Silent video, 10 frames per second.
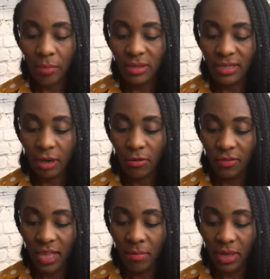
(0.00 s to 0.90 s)

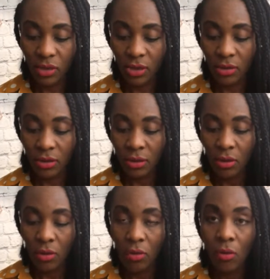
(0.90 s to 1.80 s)
self-image.
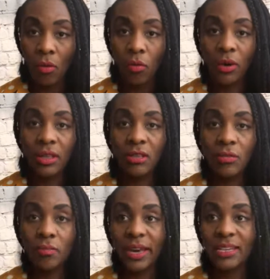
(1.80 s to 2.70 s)
One of
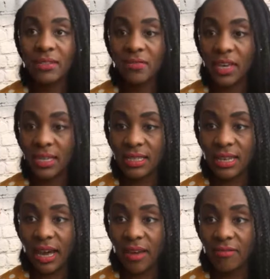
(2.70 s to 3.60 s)
the best things
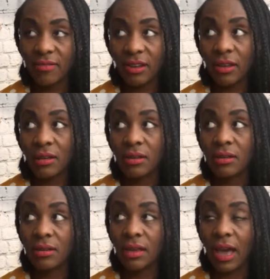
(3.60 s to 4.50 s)
that I've done,
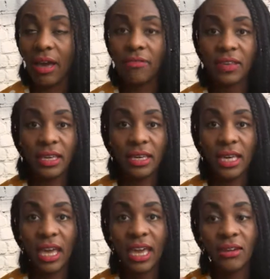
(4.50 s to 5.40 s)
I
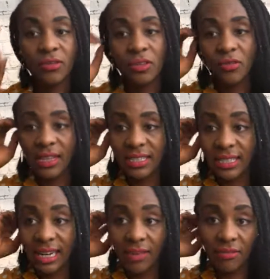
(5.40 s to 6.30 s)
think, end of
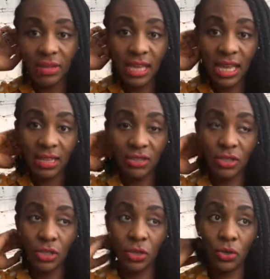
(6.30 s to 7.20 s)
2011, is
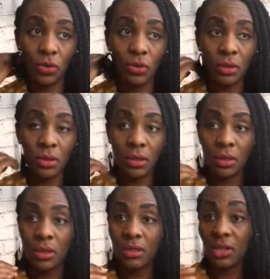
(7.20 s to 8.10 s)
to
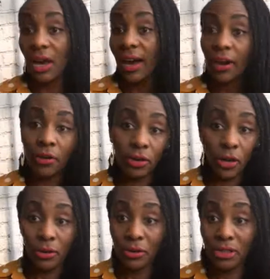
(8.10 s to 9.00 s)
hire a
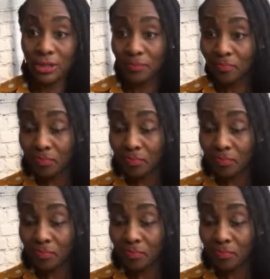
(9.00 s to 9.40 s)
coach.